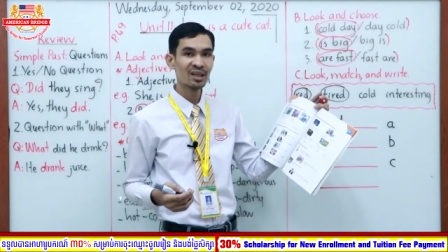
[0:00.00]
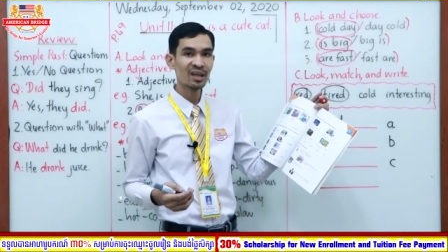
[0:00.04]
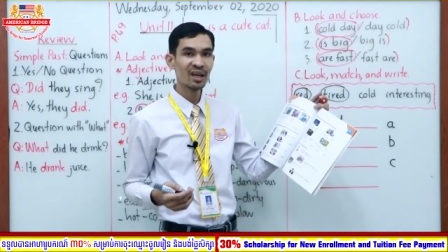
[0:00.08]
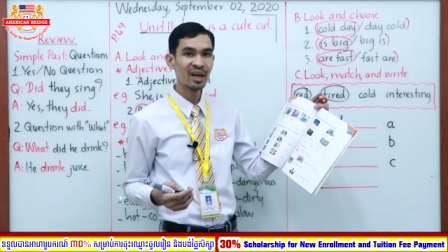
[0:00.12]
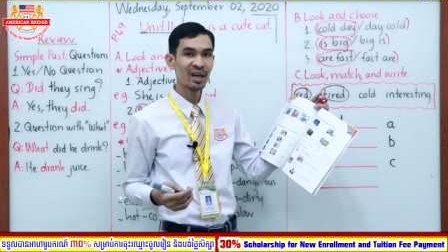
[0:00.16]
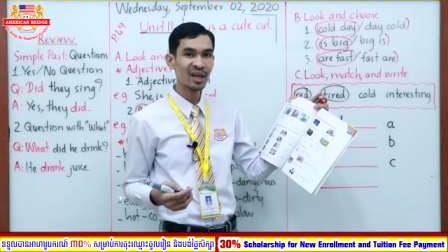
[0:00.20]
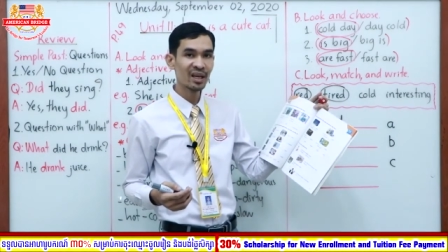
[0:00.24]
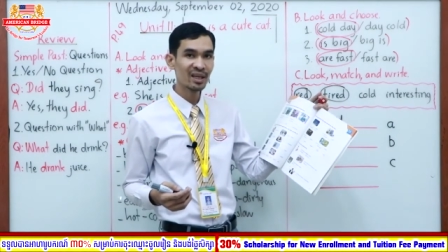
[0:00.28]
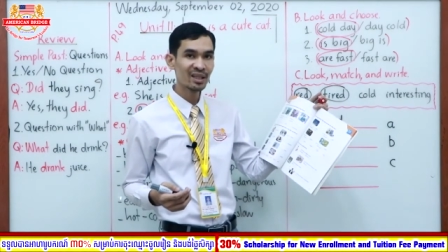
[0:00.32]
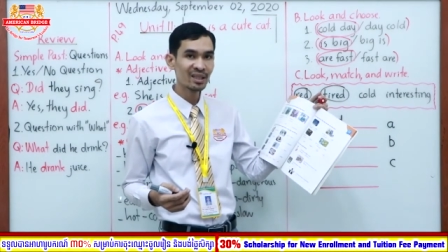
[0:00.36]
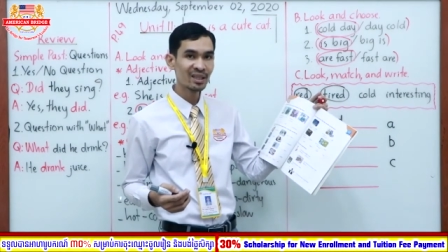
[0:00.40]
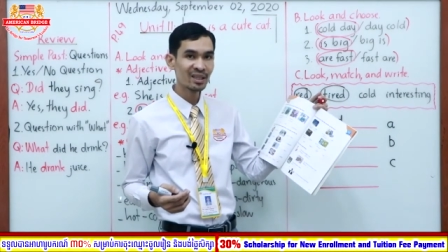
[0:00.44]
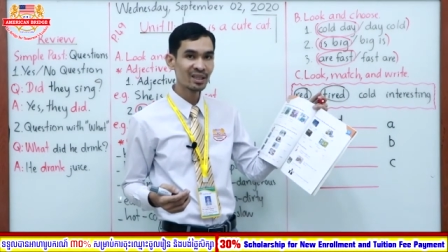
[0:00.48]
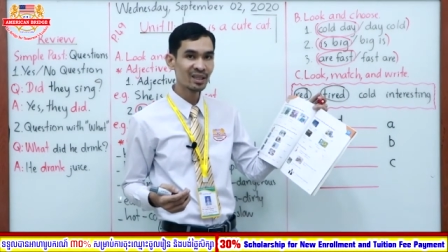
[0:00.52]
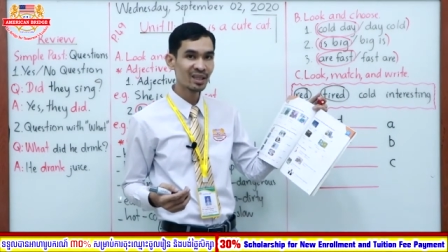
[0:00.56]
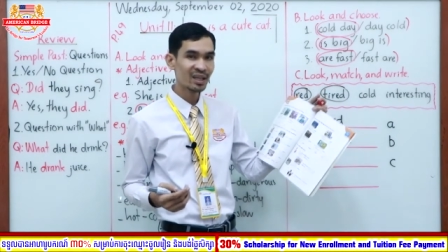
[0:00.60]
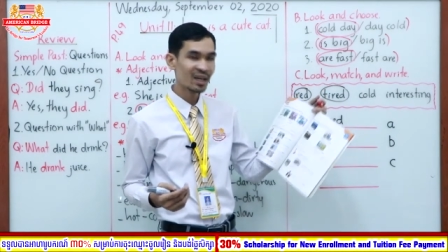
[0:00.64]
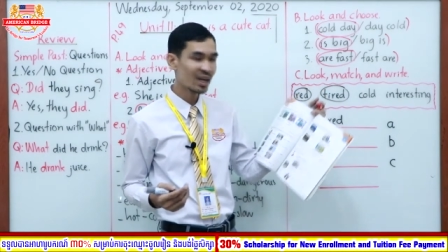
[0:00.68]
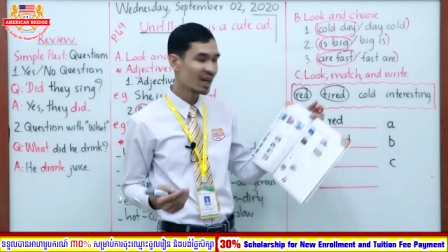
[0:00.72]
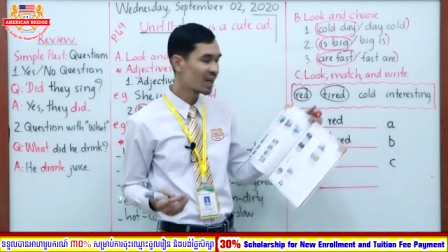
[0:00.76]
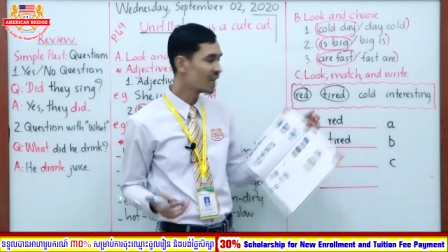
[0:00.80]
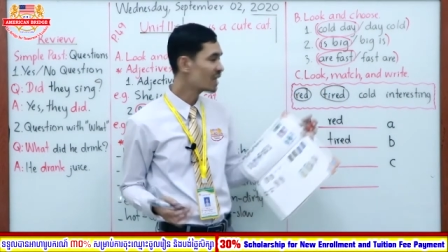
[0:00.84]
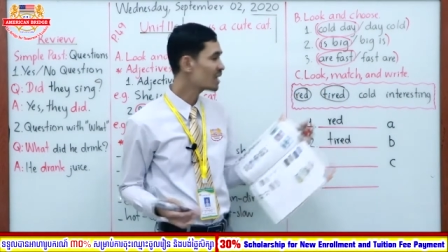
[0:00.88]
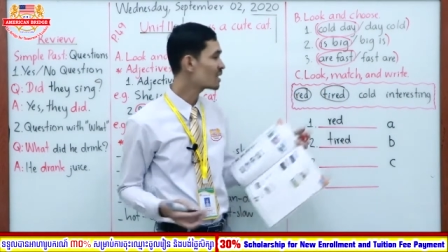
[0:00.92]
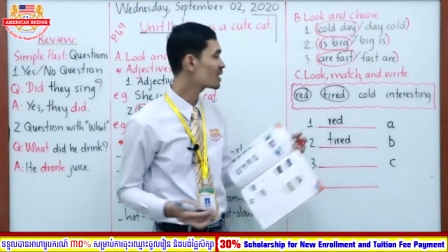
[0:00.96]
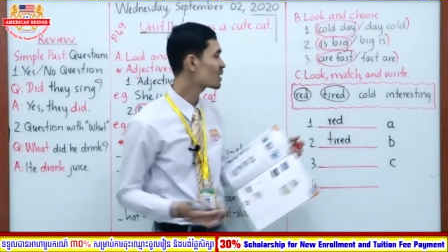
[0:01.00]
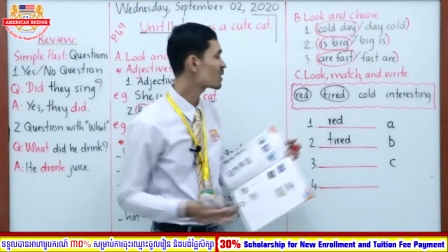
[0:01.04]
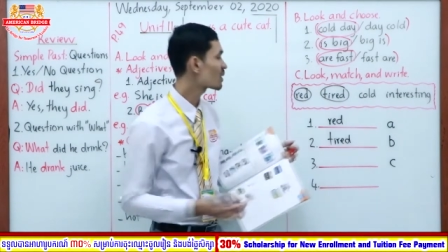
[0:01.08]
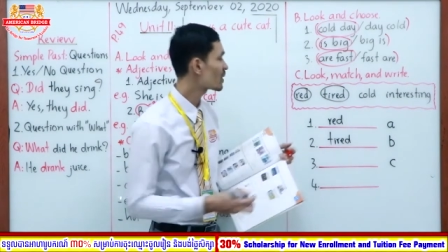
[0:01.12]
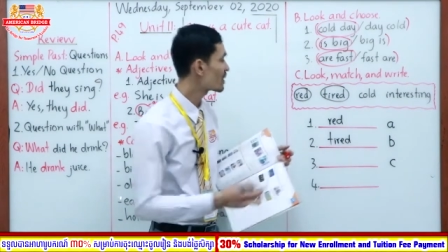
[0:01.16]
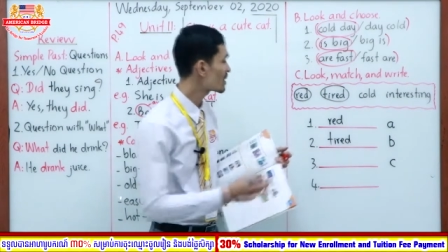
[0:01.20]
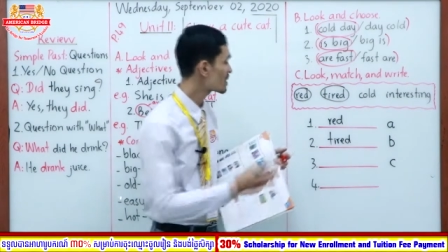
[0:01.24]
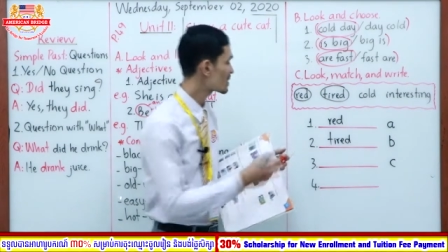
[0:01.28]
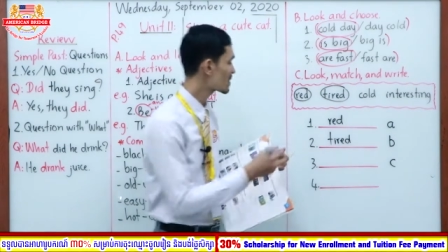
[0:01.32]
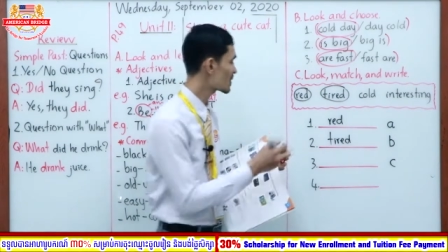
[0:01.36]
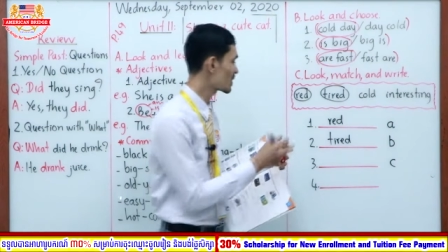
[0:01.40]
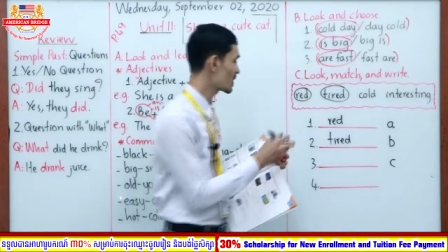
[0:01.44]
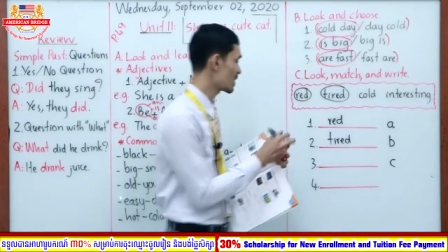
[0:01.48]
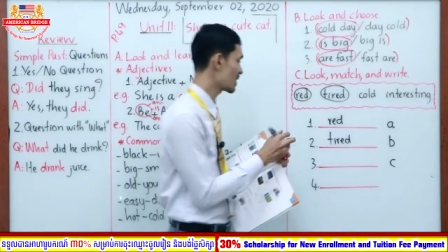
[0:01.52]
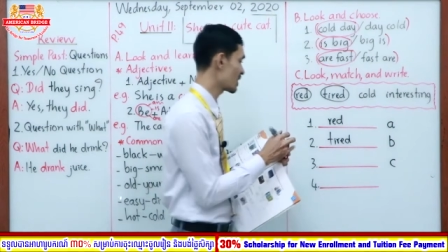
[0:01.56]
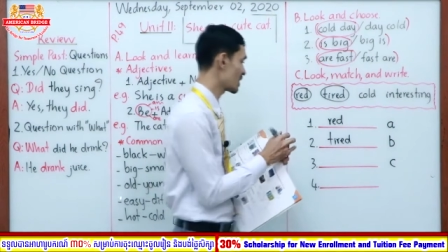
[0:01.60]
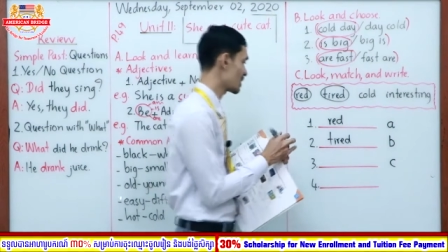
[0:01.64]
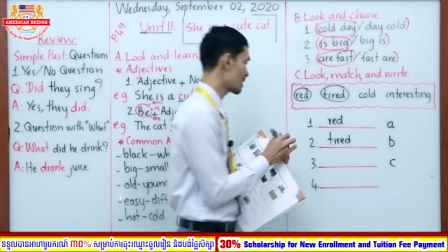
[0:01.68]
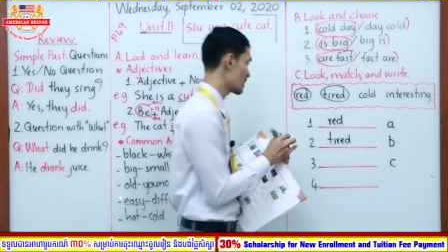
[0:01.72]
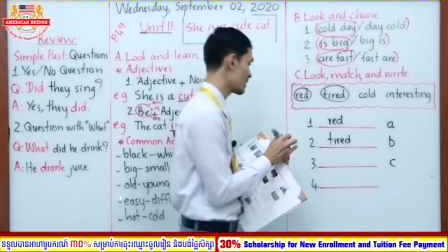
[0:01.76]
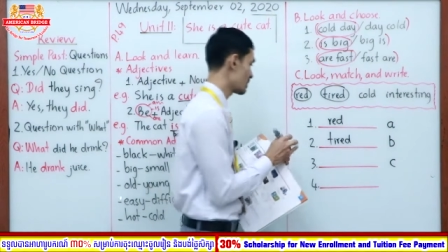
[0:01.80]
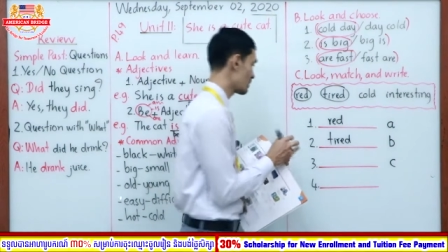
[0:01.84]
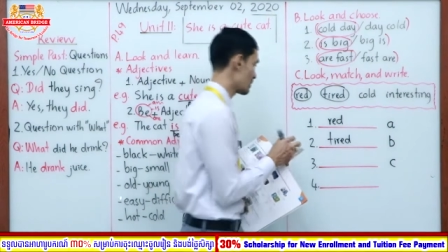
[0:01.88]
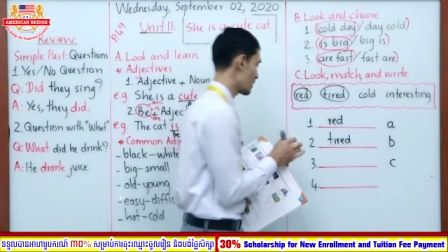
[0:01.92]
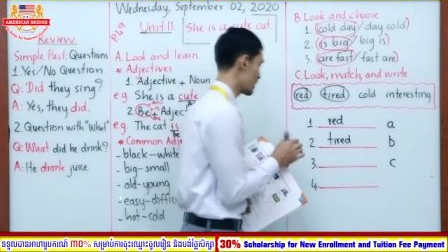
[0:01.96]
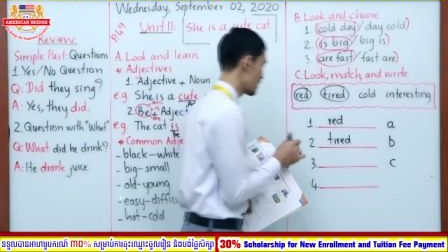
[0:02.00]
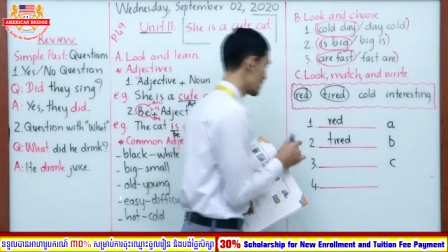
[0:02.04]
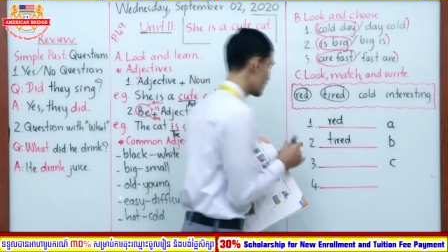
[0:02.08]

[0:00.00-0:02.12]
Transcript: Eh, interesting. Very